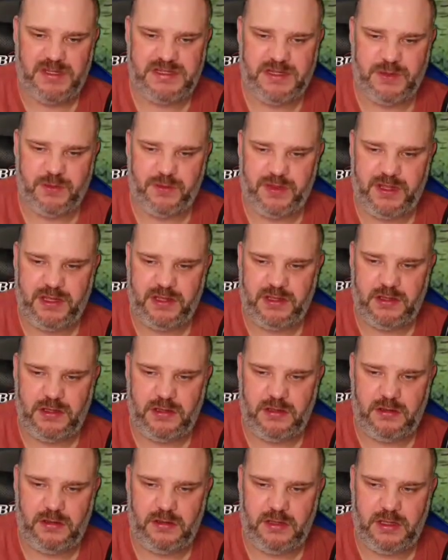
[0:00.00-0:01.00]
I still think,
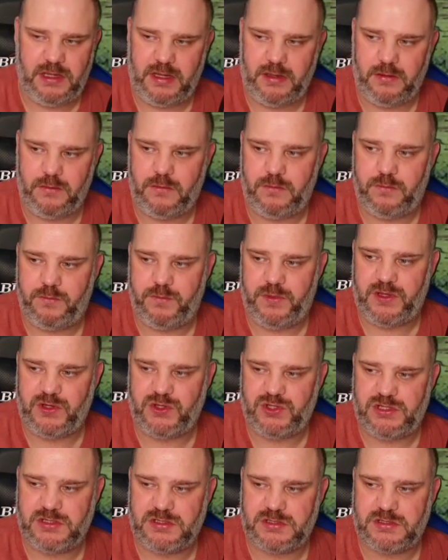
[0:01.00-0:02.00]
you know,
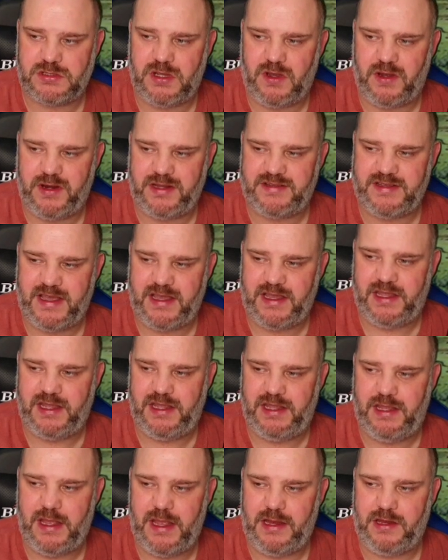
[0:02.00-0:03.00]
because she's kind of
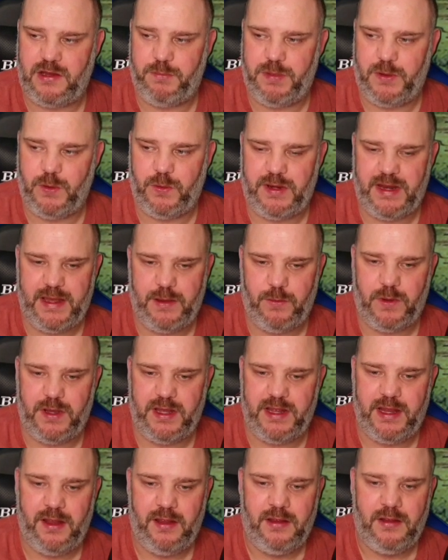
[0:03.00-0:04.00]
tanky and built that
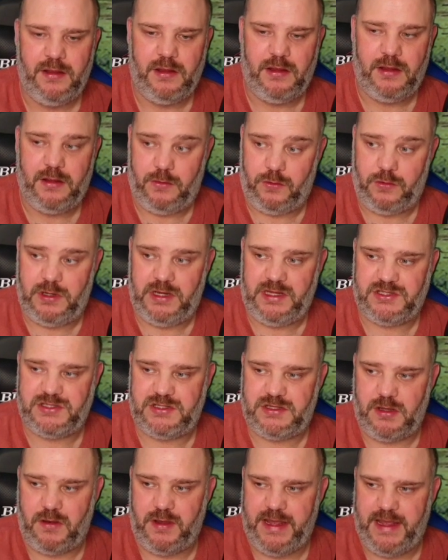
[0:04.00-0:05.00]
way, or at
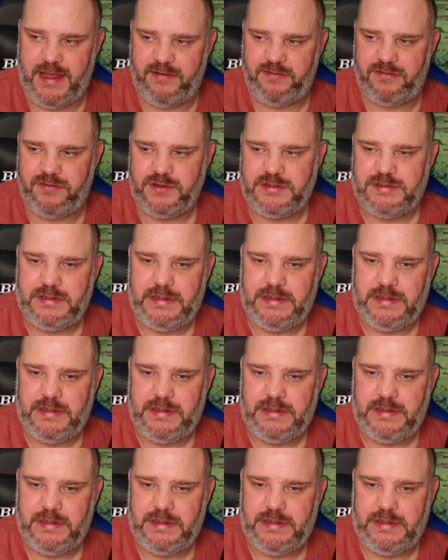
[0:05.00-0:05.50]
least I have,